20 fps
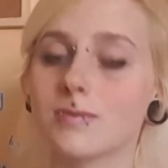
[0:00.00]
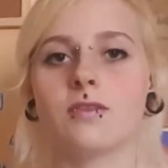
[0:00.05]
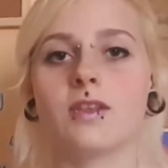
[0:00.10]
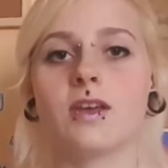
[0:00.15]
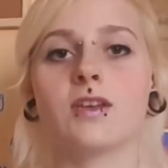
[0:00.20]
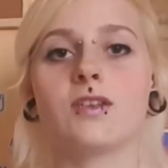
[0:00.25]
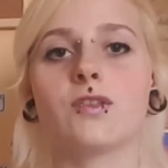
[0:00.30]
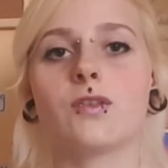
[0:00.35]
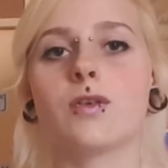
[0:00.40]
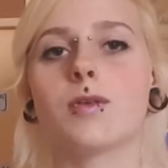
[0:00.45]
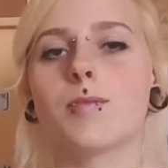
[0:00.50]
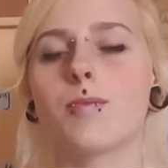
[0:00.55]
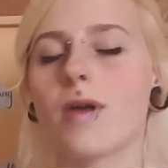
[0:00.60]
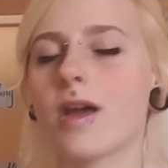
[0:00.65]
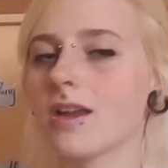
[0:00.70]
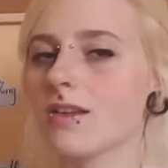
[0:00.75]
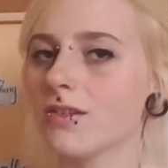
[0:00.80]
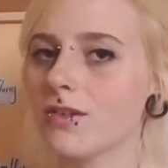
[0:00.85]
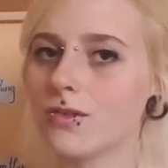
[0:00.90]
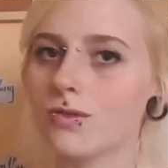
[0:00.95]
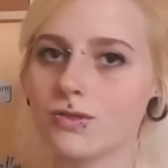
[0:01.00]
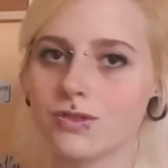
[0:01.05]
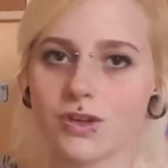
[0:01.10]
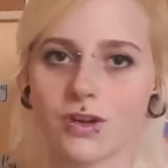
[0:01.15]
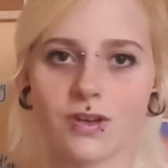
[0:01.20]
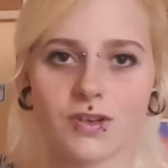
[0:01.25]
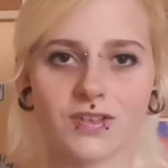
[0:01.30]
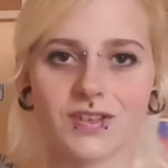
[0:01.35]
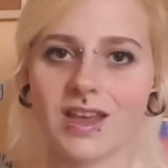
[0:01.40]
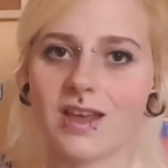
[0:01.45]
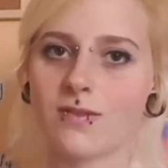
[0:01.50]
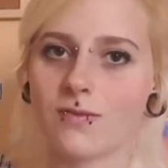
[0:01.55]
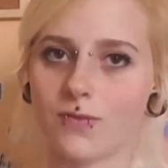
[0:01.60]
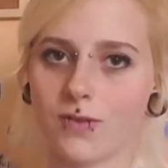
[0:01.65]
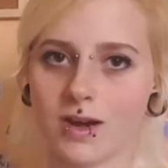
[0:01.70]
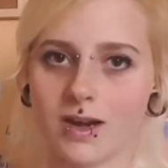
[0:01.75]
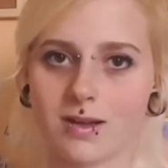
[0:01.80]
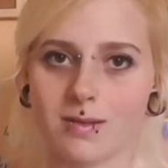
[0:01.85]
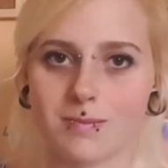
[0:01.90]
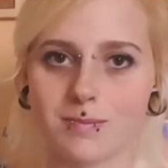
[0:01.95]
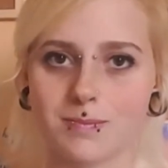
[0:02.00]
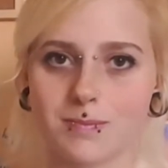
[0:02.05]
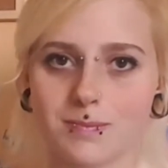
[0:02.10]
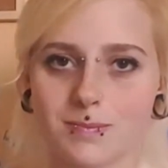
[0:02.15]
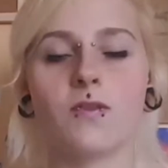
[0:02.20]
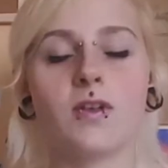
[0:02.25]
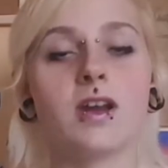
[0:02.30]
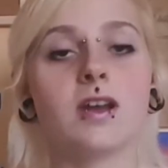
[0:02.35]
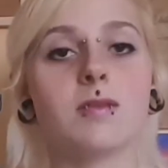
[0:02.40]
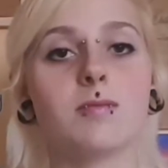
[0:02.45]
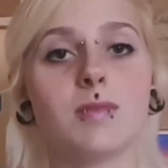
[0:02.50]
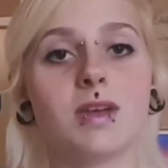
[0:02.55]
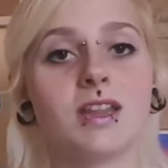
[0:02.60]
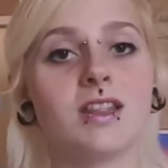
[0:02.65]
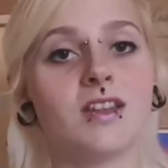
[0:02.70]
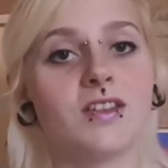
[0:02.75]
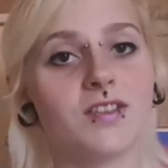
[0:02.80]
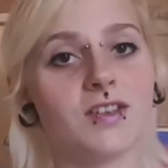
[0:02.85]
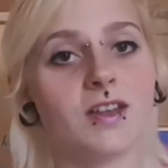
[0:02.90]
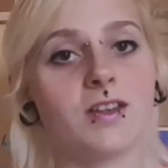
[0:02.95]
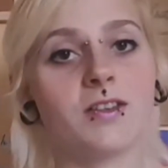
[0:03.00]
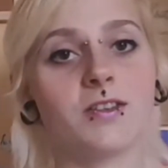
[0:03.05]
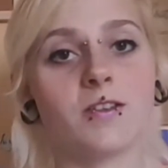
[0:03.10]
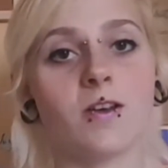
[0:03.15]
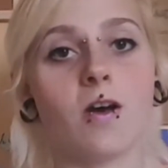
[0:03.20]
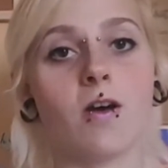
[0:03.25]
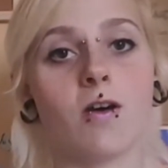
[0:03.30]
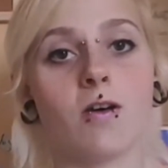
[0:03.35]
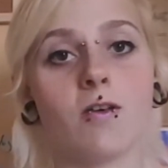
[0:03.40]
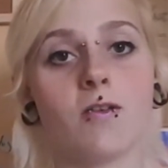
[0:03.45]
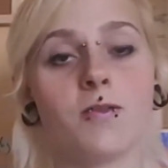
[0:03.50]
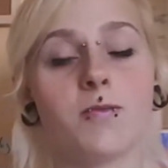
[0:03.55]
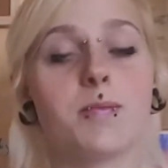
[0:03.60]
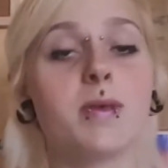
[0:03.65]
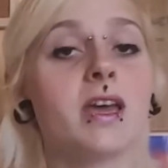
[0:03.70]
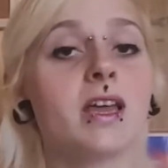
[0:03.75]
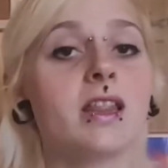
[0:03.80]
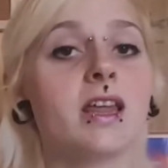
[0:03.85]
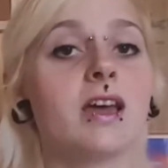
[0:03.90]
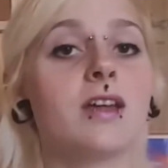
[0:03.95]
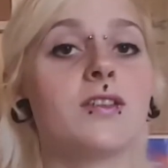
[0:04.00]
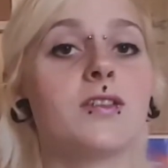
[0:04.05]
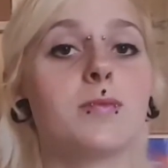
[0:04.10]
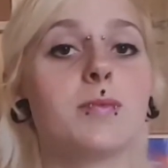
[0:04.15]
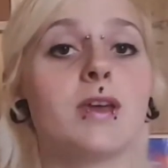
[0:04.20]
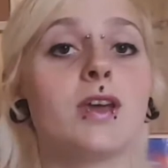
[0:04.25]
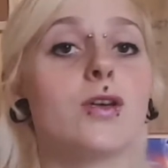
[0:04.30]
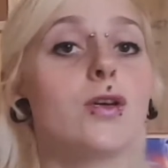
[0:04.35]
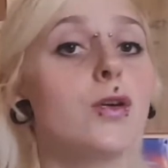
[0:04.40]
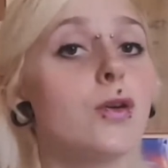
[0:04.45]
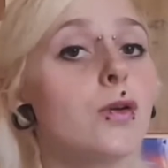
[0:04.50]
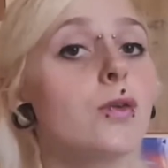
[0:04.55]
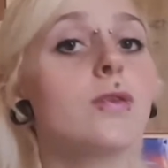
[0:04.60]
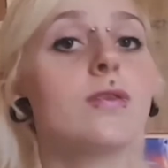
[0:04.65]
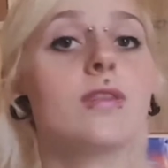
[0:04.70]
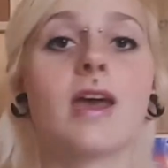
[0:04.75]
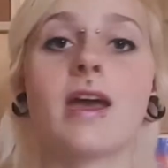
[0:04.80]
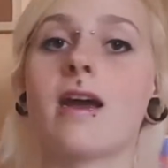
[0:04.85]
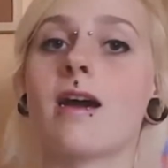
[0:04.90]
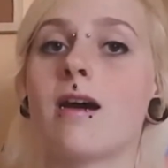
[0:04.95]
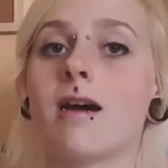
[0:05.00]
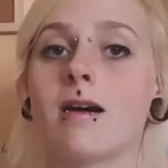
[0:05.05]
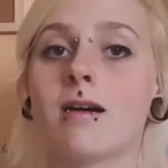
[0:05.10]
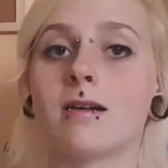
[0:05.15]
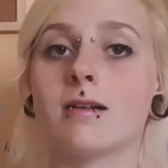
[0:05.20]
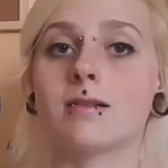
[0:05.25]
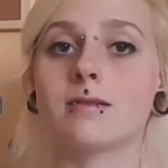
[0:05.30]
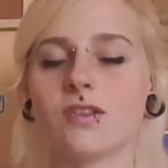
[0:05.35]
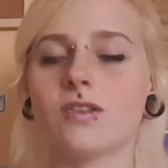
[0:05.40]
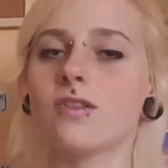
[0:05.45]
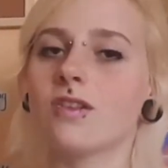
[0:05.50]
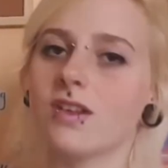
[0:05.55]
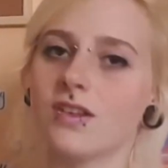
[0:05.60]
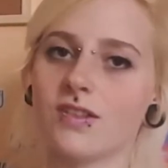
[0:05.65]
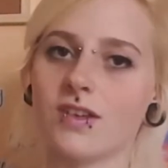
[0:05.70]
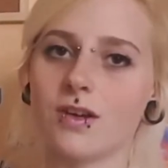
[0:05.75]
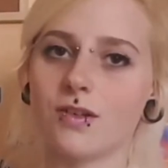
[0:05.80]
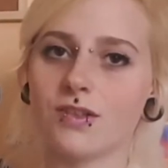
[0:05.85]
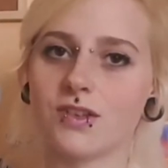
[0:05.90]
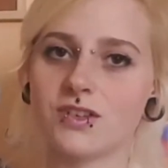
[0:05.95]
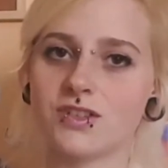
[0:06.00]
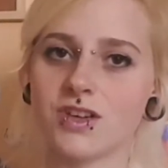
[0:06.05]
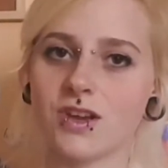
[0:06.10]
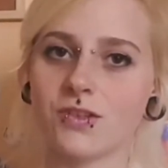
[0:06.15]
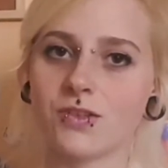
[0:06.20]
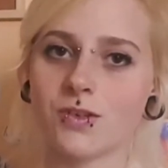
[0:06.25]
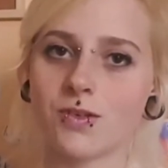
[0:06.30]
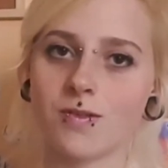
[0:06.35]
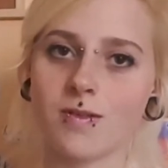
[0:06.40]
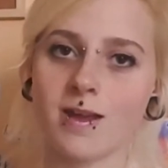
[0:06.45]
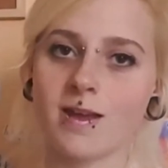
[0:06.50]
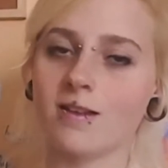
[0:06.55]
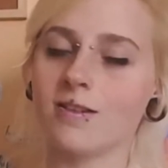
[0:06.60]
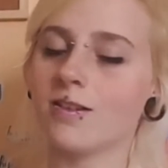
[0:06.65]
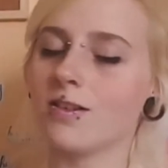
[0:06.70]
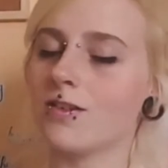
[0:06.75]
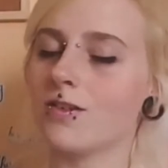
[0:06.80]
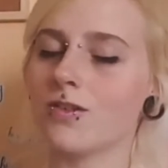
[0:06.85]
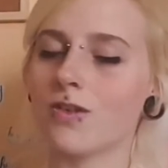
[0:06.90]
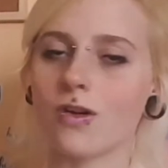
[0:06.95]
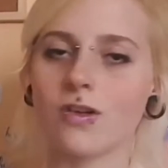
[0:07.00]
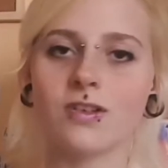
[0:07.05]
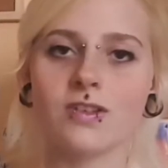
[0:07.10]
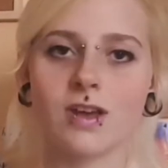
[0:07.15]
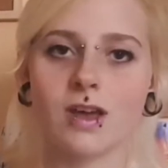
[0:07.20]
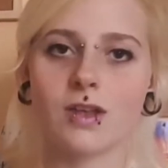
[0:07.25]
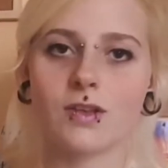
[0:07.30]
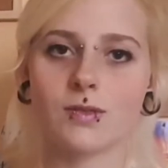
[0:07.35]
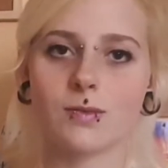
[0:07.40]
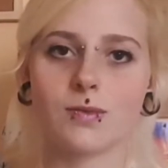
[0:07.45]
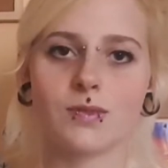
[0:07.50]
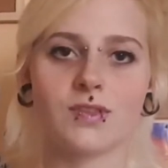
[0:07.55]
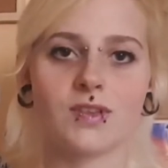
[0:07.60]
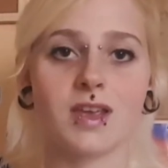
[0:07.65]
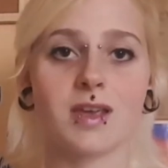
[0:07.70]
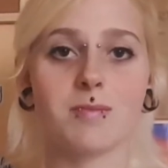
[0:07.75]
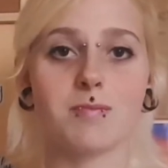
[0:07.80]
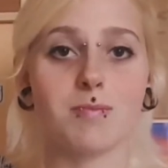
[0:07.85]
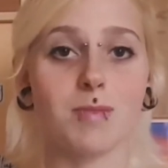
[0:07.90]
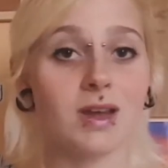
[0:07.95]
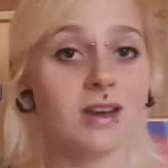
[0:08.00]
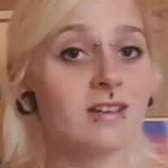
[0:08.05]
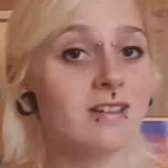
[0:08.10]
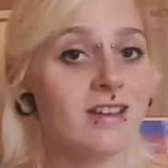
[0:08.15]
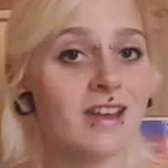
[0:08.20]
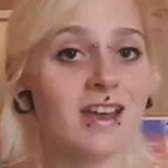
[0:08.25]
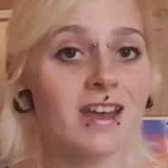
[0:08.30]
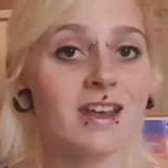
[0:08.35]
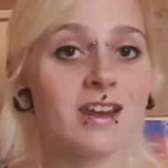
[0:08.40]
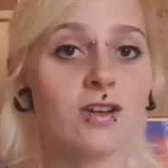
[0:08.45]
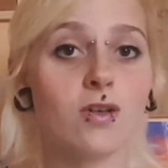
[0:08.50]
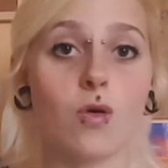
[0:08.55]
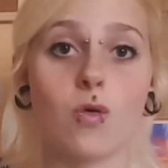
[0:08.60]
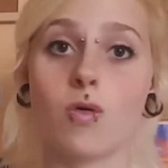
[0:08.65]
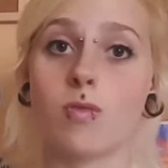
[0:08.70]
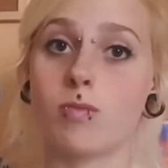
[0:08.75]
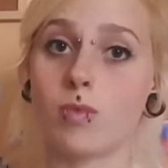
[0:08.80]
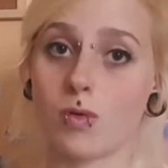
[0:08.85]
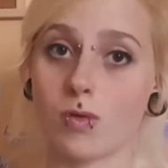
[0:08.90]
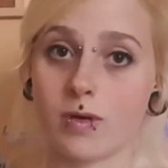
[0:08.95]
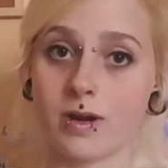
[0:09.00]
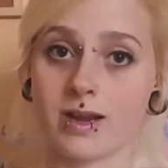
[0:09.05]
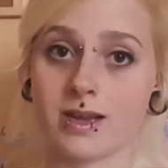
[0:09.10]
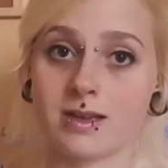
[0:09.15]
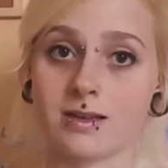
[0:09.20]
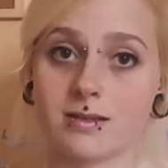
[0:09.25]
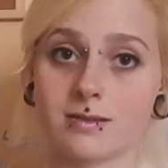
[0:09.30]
They adore practical jokes and freedom. Freedom in the sense of being allowed to be who they are. So long as there is a Jester around, no task will seem mundane or boring.